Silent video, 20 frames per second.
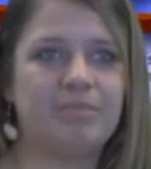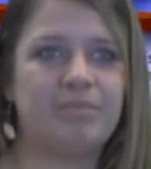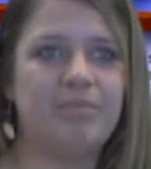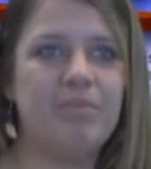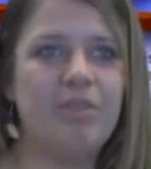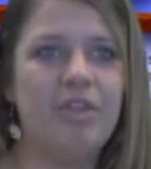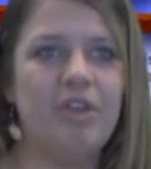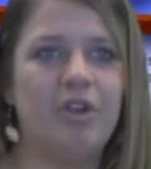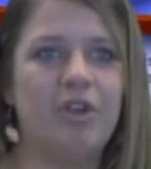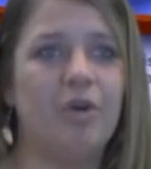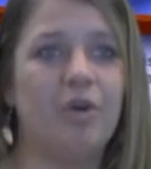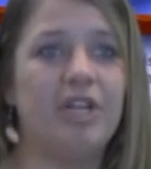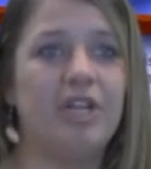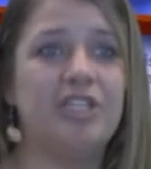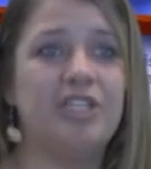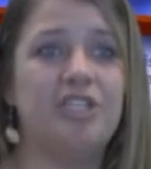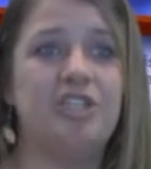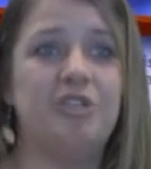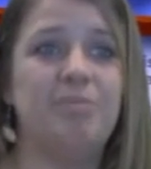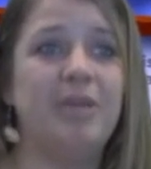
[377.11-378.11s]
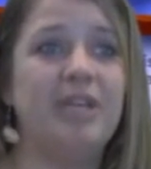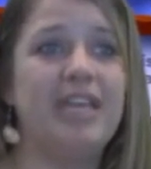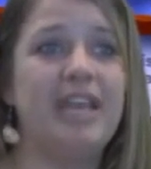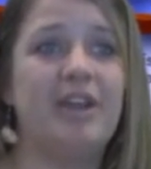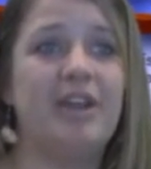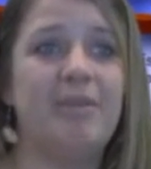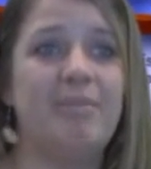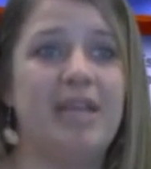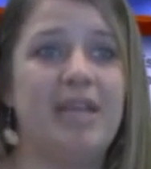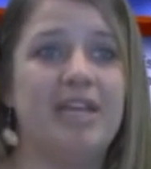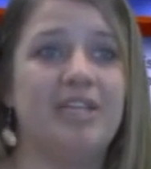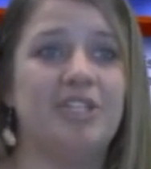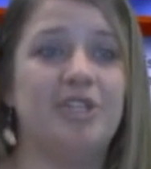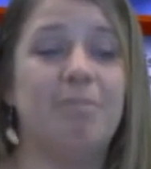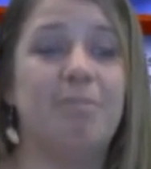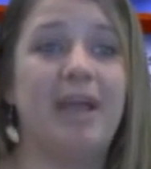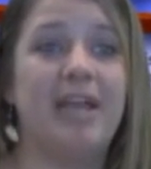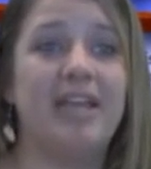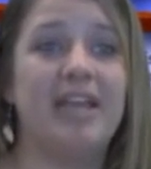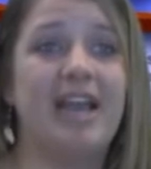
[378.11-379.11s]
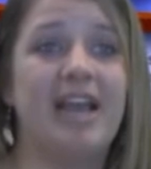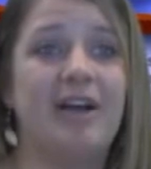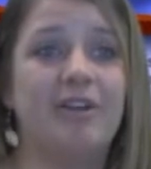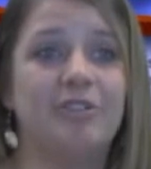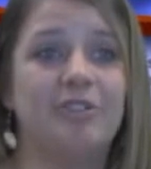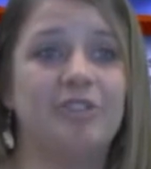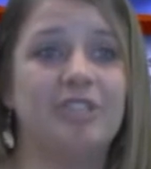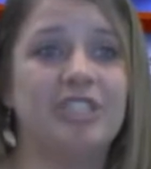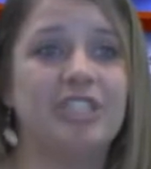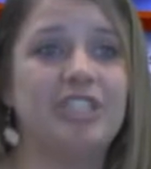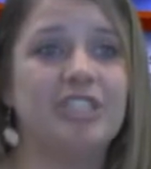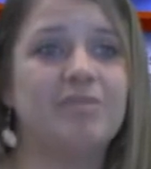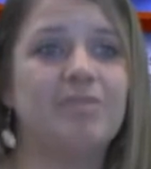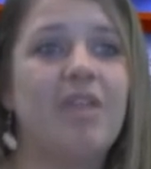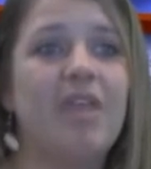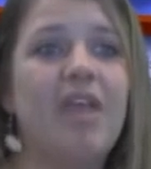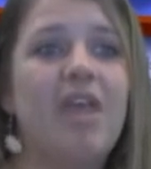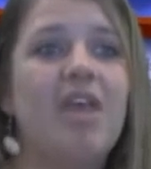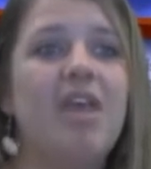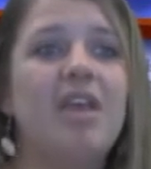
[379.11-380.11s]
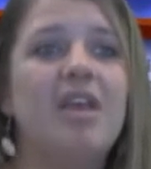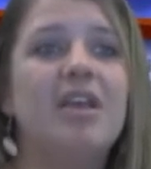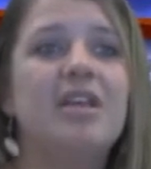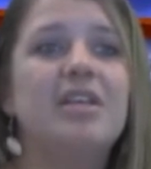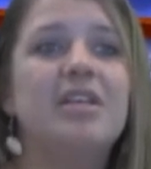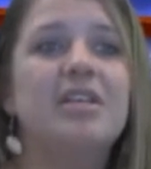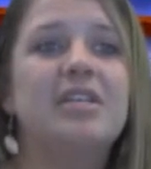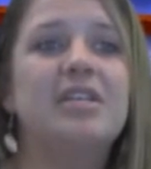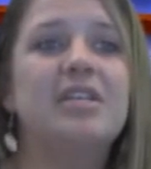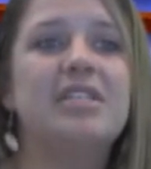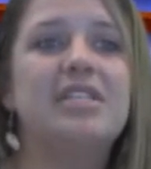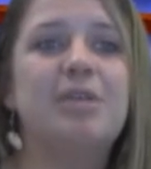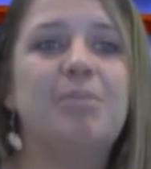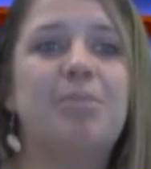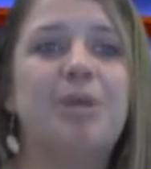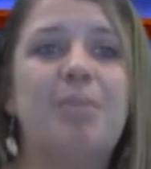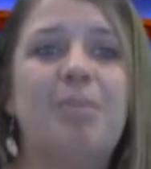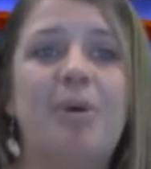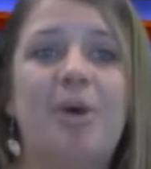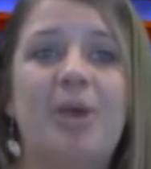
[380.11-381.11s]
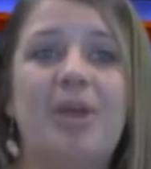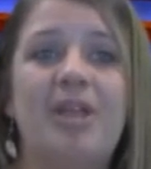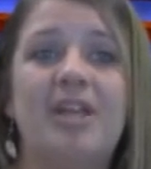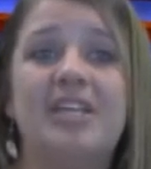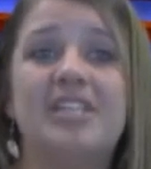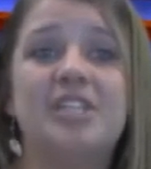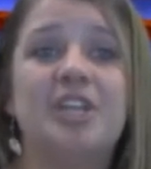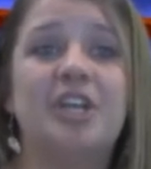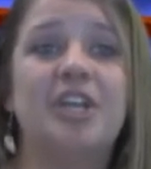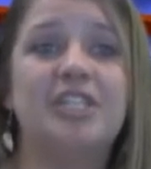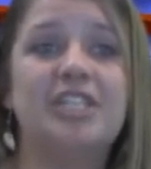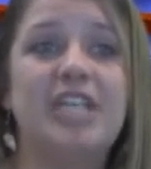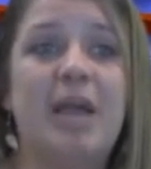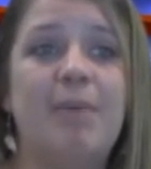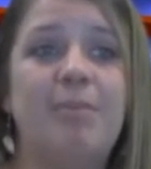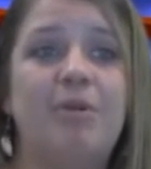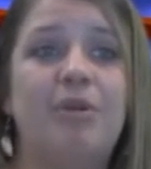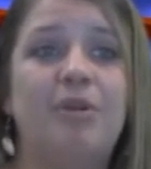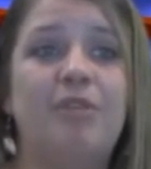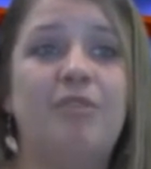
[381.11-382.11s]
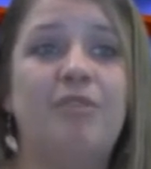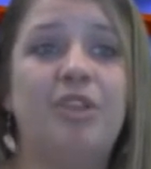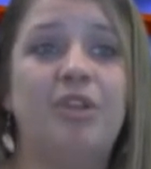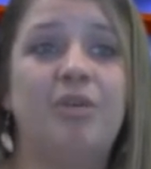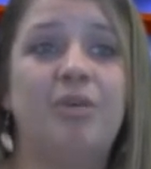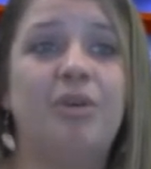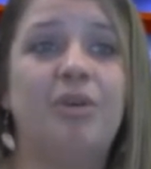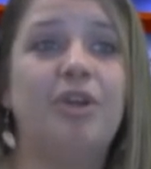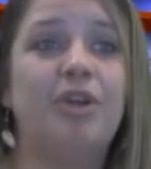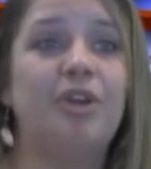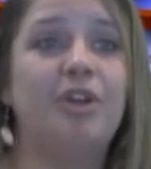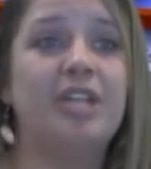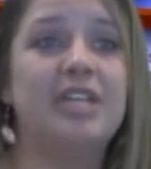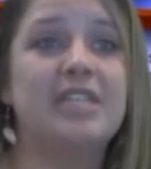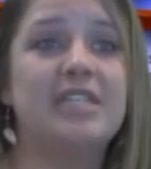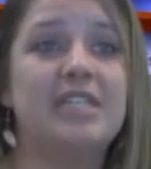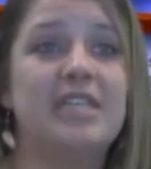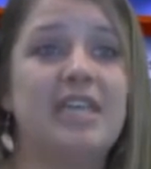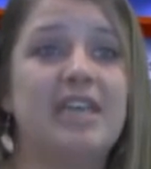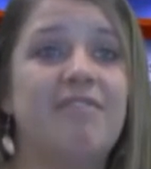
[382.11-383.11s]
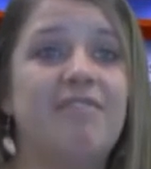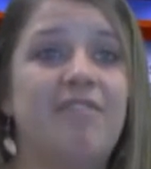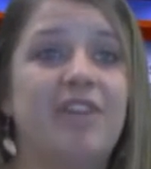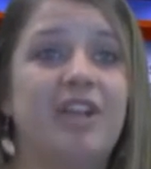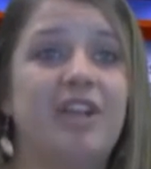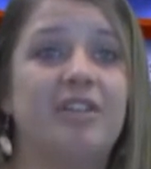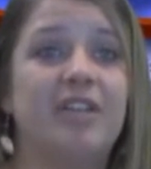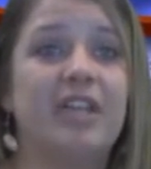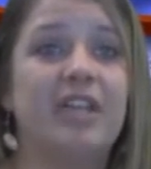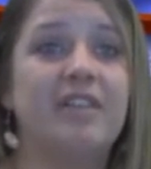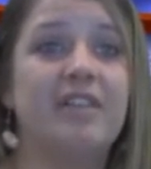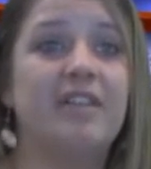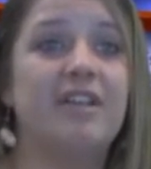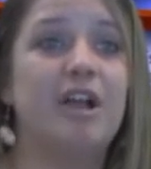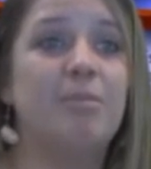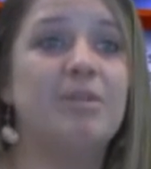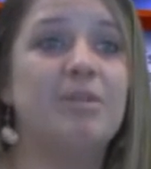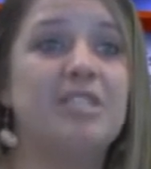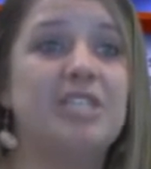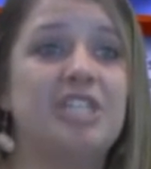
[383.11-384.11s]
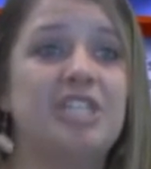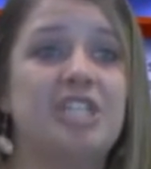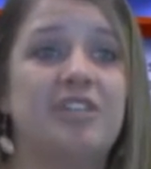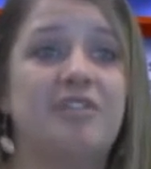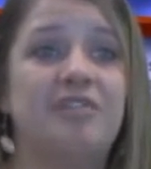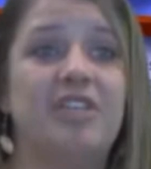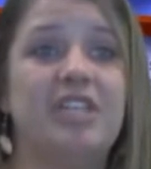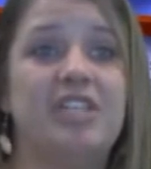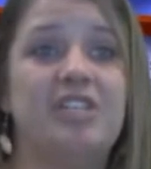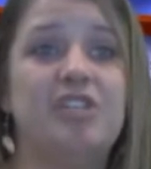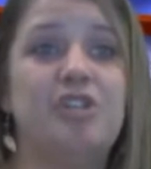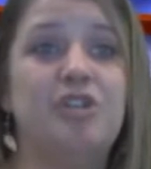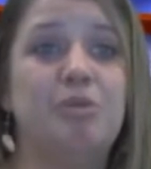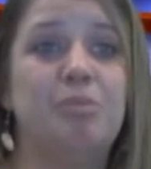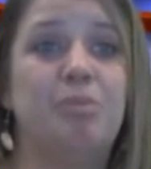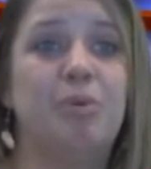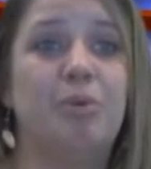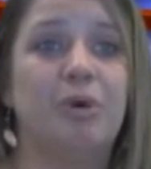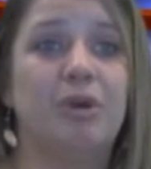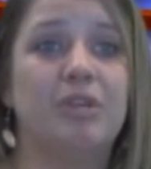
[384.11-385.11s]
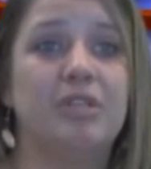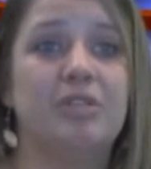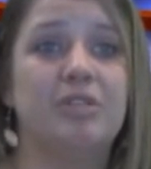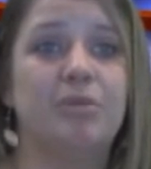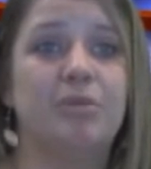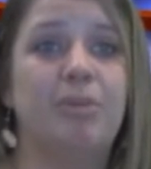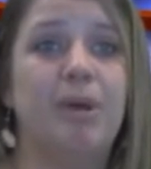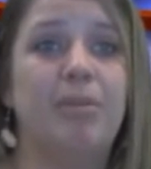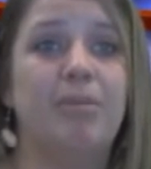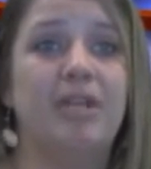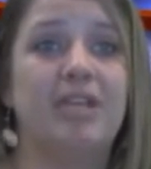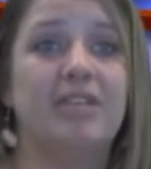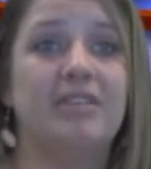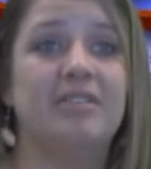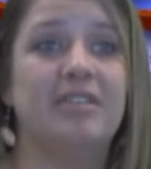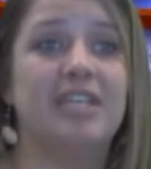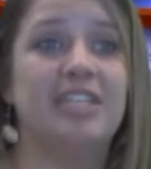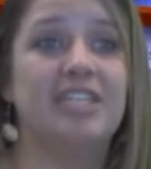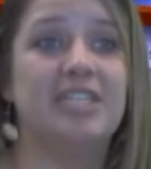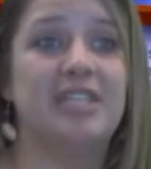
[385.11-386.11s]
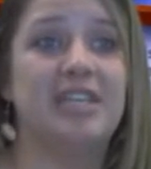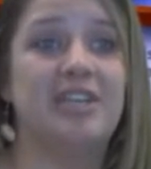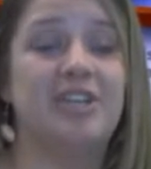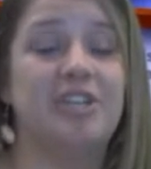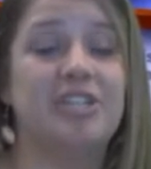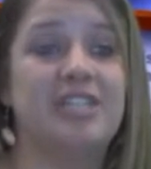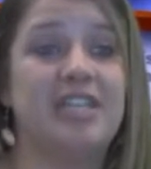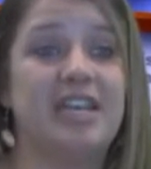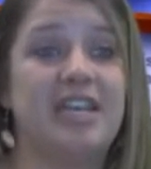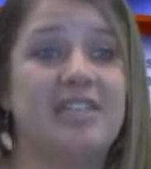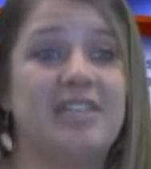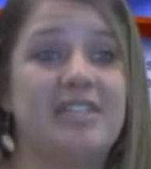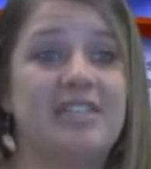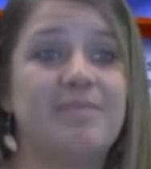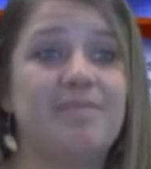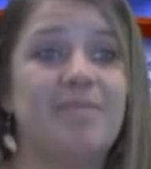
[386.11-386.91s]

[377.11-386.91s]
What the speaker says: according to Duplin County Manager Mike Aldridge. Simply put, it is a good time to review, courteously and fairly, the composition of these two boards, the Republican legislator says.